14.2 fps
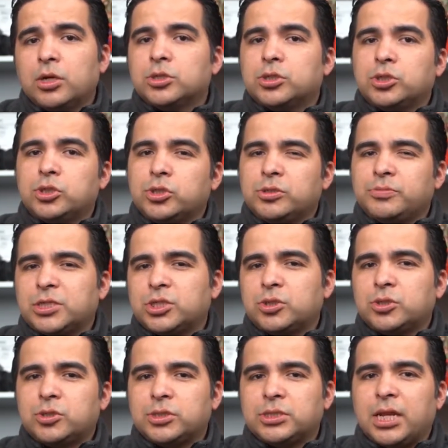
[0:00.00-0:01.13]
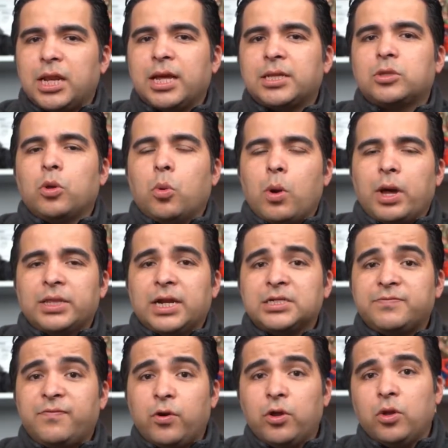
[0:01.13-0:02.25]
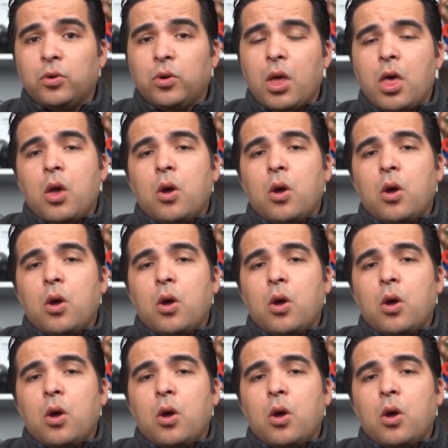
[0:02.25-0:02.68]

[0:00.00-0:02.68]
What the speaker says: So just make sure to select the one that is for you.